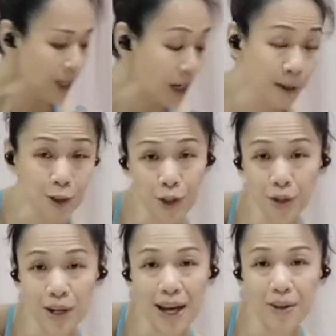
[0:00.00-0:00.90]
I'm going to show
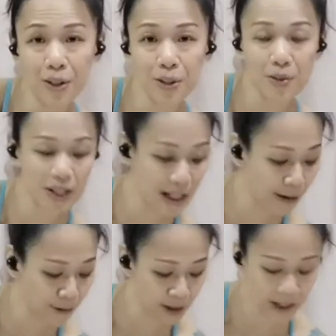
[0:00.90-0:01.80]
you how to use it
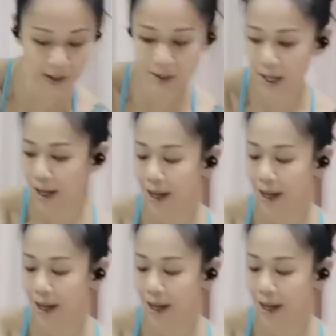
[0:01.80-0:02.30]
after this.